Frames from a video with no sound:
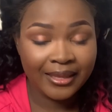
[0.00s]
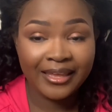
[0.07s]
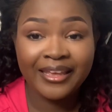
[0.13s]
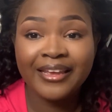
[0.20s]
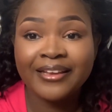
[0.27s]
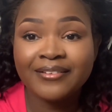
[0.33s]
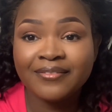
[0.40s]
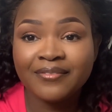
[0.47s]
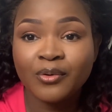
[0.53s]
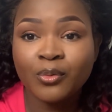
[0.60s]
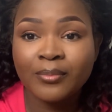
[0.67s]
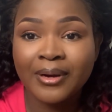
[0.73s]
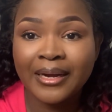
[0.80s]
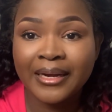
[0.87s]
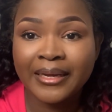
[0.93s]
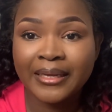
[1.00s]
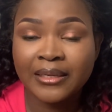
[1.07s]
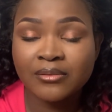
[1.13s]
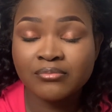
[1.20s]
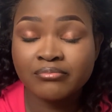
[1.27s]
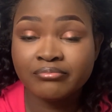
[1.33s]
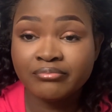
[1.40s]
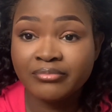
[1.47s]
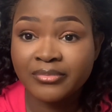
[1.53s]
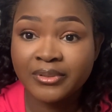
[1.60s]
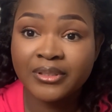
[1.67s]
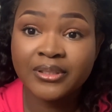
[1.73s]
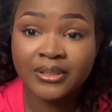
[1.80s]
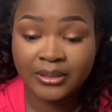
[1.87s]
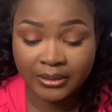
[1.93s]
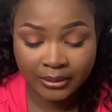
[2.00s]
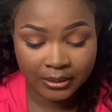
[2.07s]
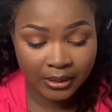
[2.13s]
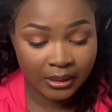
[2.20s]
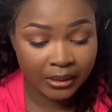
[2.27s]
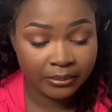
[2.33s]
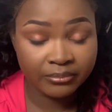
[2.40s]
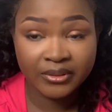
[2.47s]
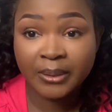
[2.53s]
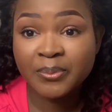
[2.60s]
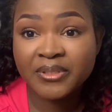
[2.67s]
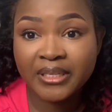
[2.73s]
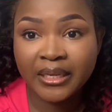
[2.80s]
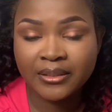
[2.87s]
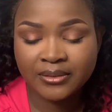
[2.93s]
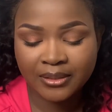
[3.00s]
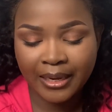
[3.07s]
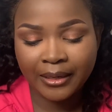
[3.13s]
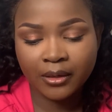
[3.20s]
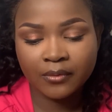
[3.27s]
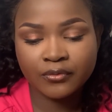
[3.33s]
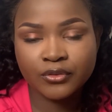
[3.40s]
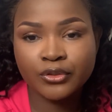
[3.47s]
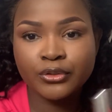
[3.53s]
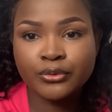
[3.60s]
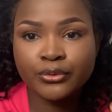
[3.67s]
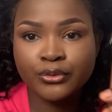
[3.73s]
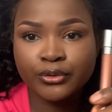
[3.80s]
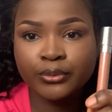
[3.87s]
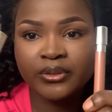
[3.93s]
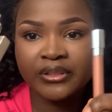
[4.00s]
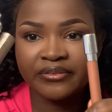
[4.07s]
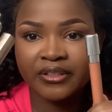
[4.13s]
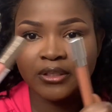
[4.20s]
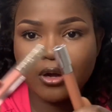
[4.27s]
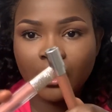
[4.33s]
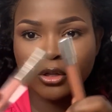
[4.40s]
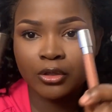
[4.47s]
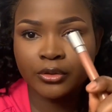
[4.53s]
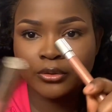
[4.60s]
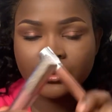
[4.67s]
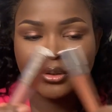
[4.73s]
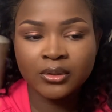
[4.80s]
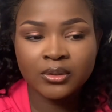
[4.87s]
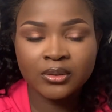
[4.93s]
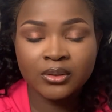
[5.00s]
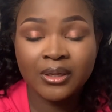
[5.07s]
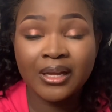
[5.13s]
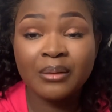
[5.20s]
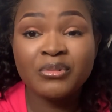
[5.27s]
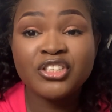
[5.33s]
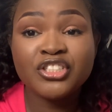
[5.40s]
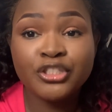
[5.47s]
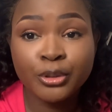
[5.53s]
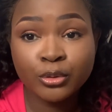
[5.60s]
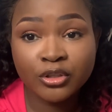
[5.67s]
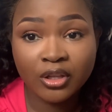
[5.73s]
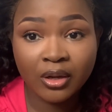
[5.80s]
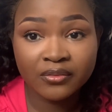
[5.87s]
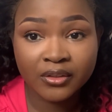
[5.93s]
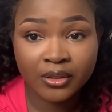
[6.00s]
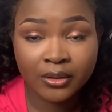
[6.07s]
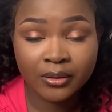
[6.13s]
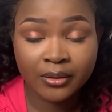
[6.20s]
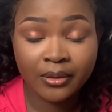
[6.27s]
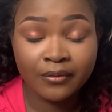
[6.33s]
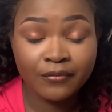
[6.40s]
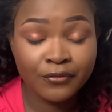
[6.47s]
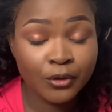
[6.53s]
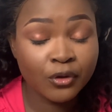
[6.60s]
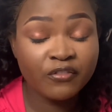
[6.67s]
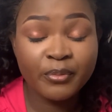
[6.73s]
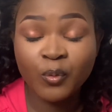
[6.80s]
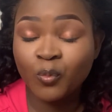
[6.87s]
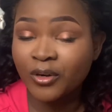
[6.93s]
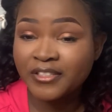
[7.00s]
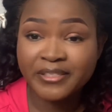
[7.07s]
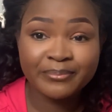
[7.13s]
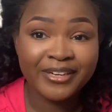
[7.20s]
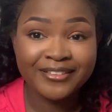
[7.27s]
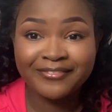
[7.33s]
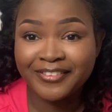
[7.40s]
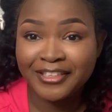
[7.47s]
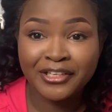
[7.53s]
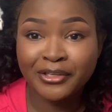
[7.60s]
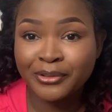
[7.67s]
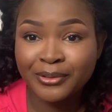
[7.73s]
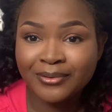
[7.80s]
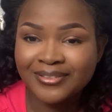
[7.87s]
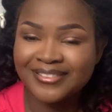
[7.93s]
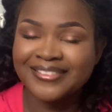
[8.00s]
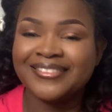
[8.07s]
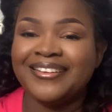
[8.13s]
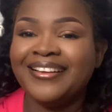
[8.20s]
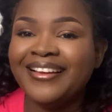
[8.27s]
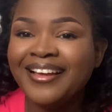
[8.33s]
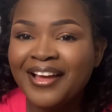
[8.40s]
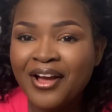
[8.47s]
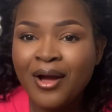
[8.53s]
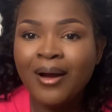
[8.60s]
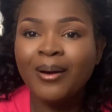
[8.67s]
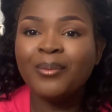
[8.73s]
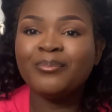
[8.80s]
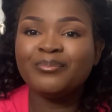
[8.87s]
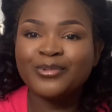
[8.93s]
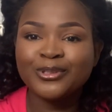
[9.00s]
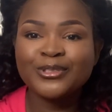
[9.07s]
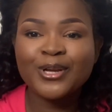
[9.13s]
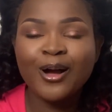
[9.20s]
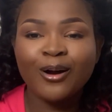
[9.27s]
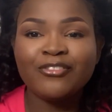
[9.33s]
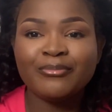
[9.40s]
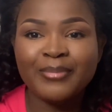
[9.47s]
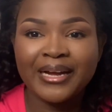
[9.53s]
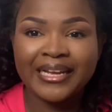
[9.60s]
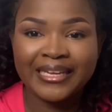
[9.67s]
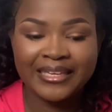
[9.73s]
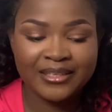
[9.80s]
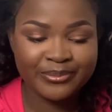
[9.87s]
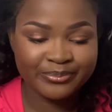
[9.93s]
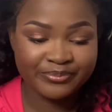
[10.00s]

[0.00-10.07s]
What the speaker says: And for my lipsticks, I love to use 2 different colors. I'm a nude lover. If you've been watching my video, most of my